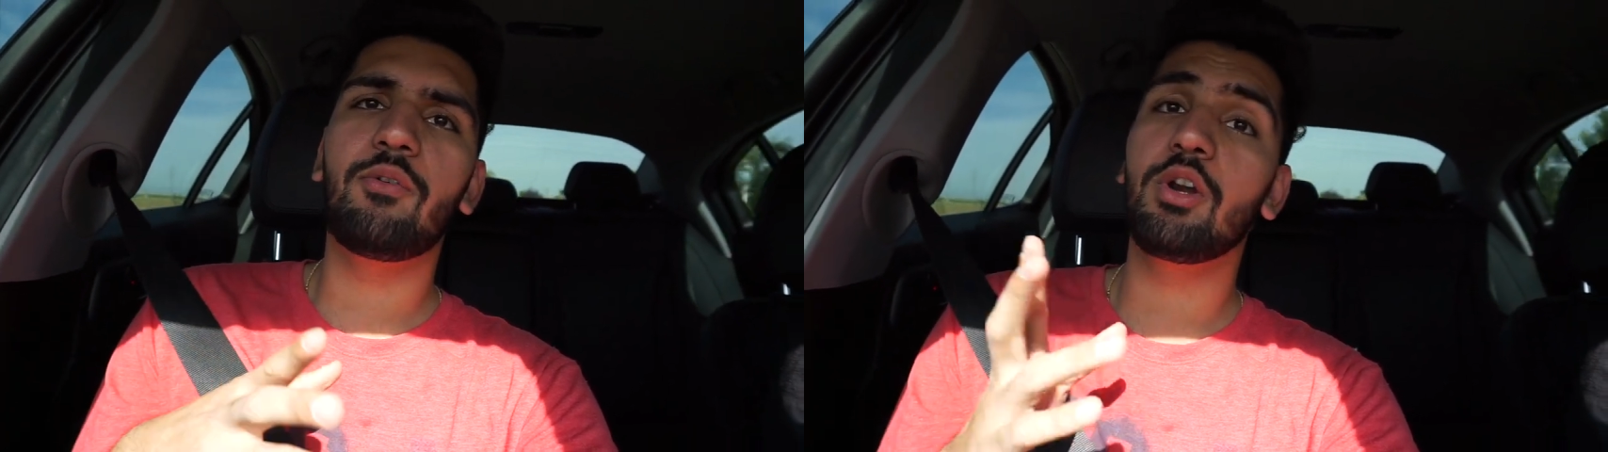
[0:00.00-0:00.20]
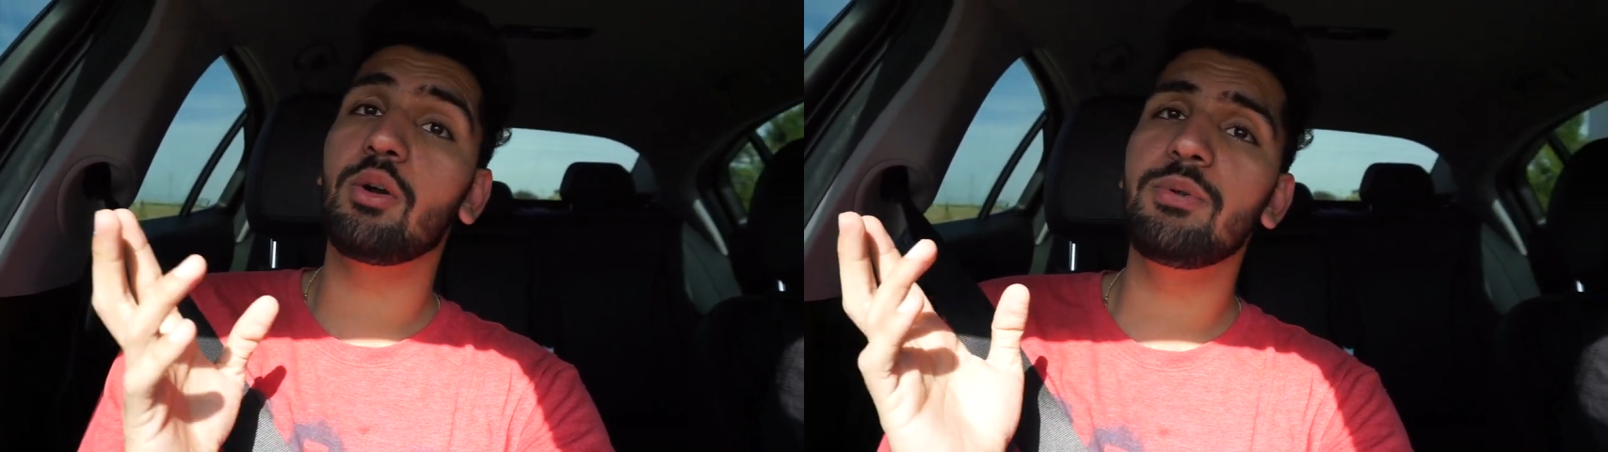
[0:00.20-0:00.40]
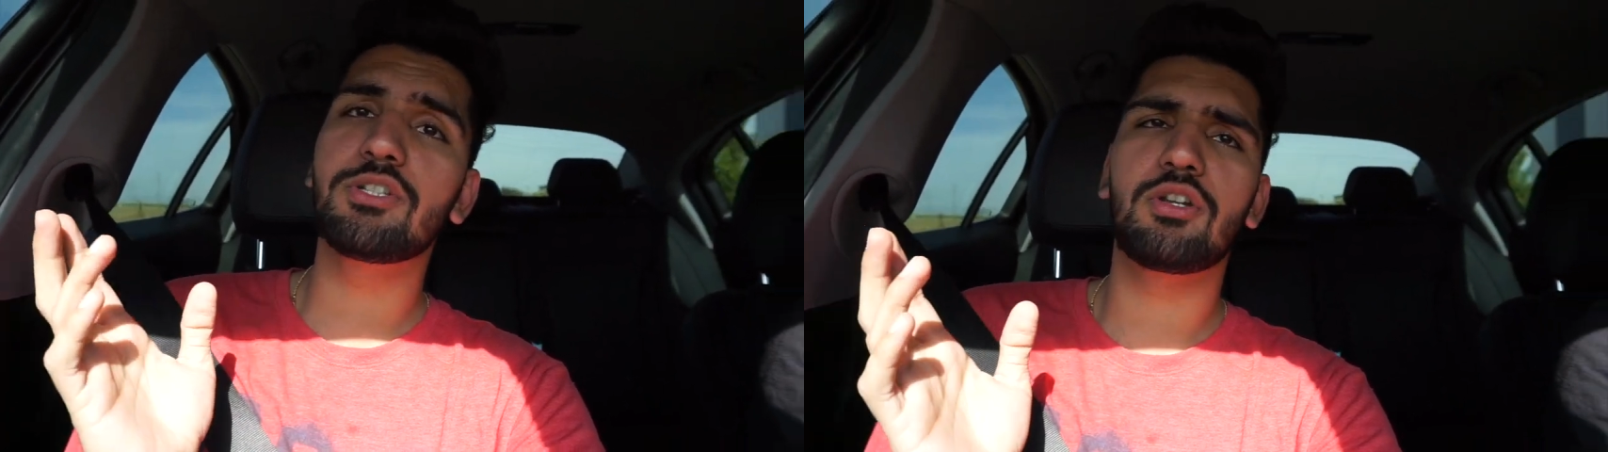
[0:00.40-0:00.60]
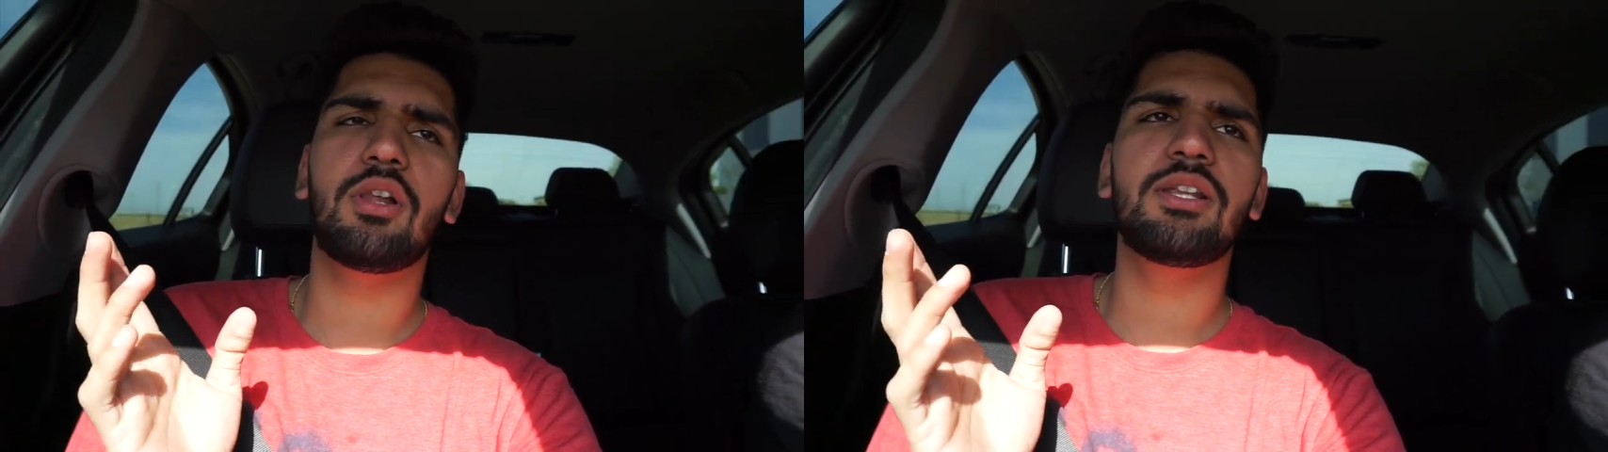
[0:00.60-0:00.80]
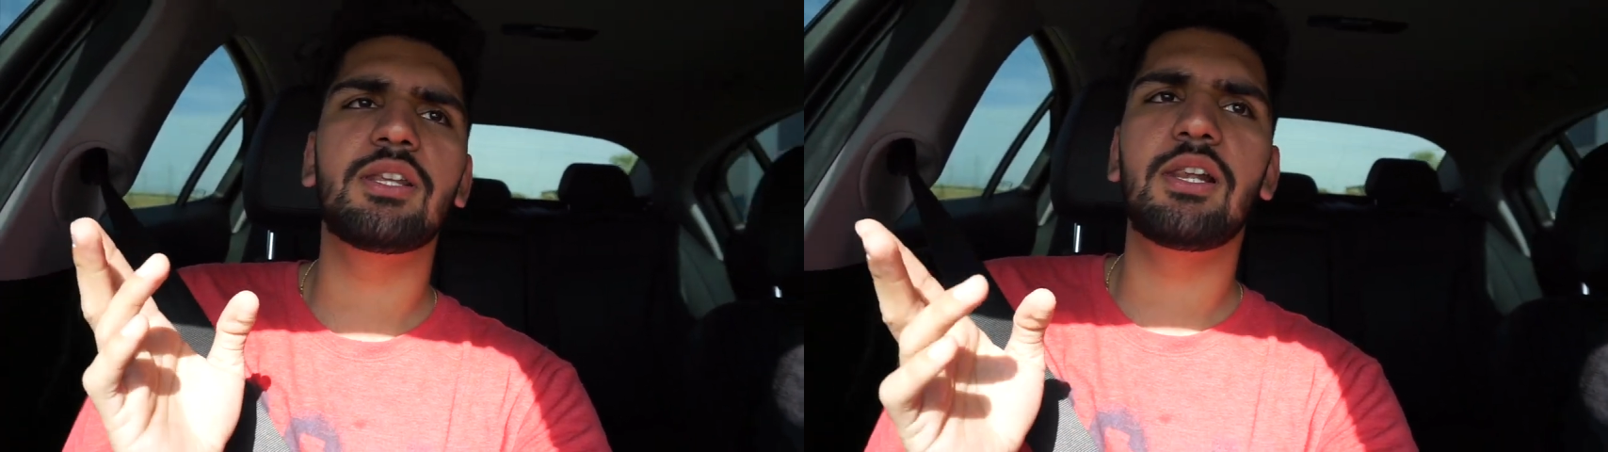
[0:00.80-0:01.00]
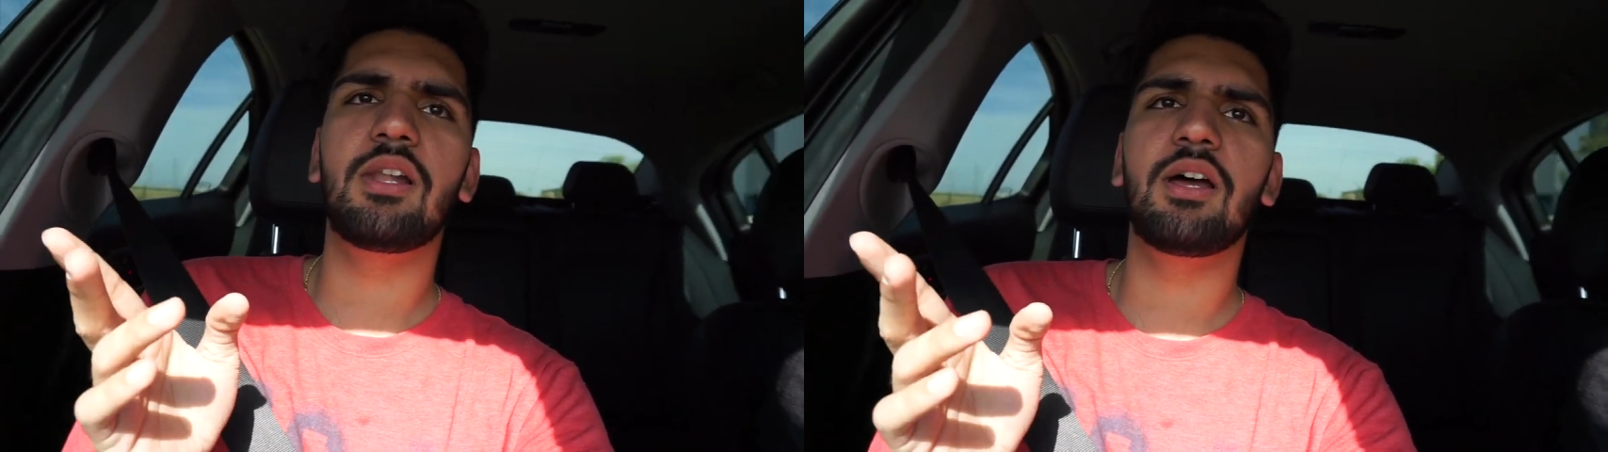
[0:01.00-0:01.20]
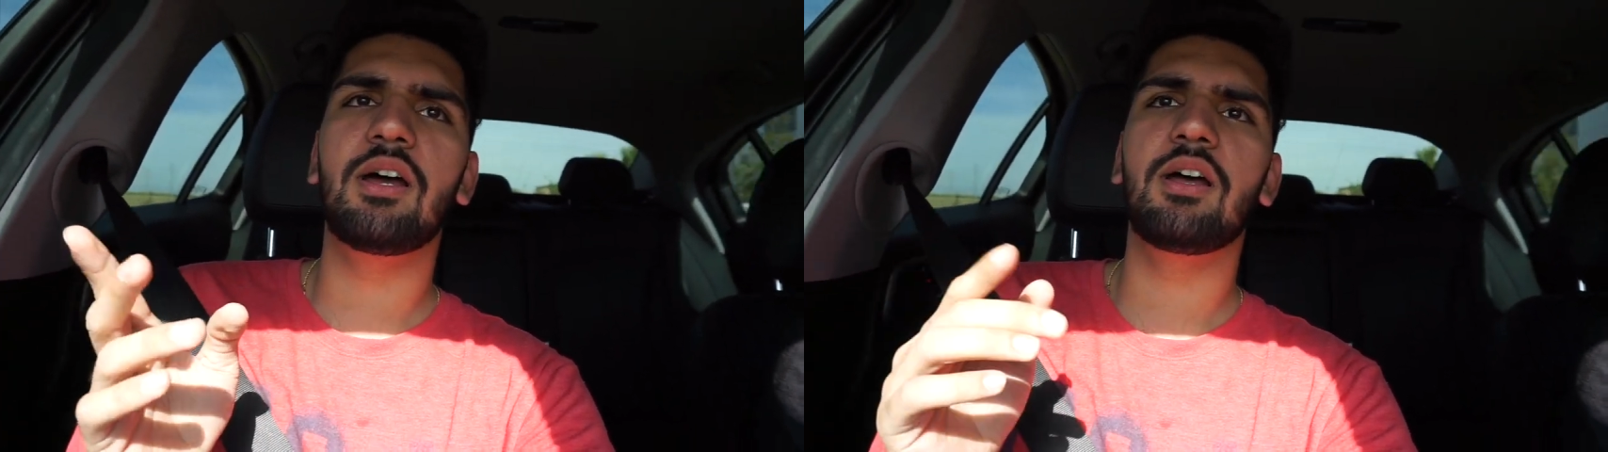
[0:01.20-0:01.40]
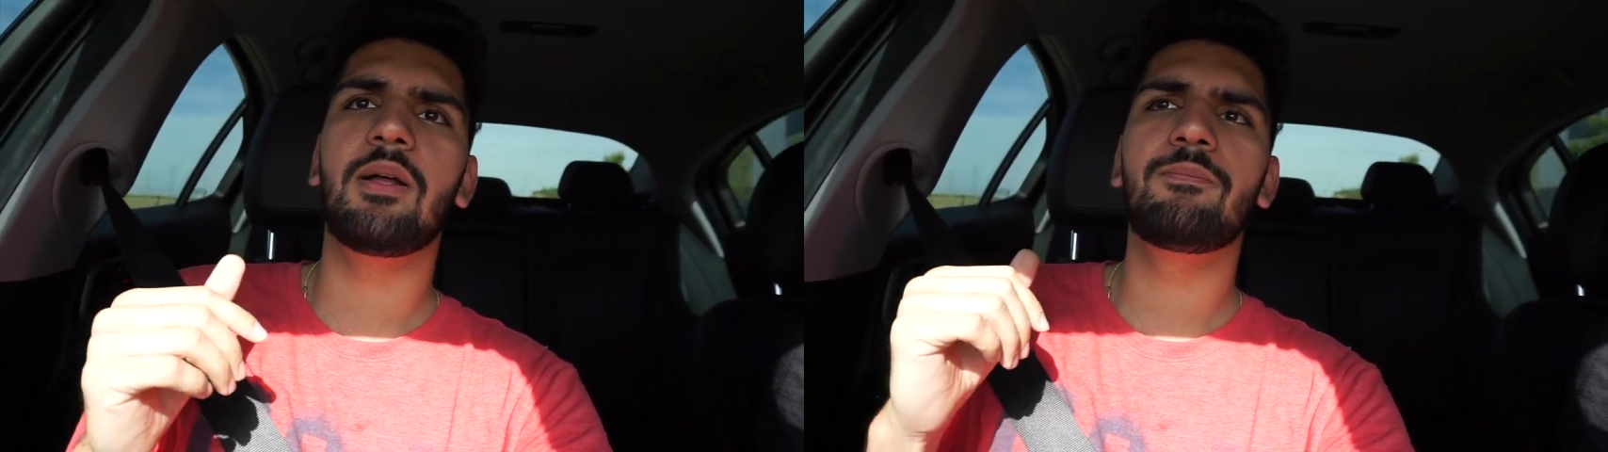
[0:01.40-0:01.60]
We're gonna be installing the.
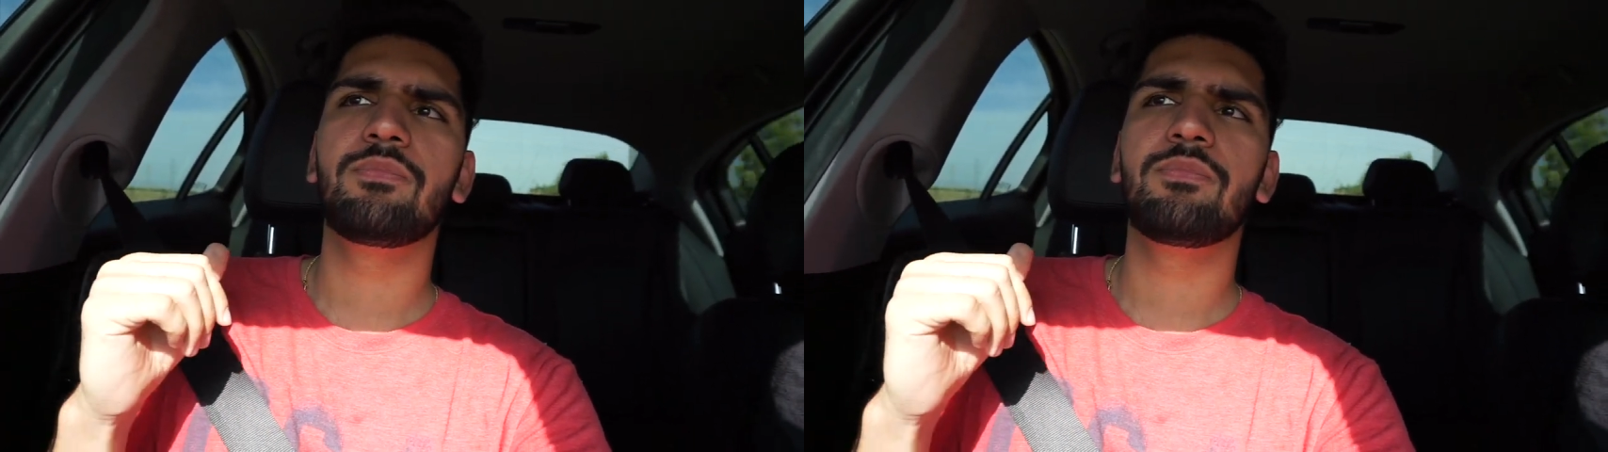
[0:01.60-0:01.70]
Uh,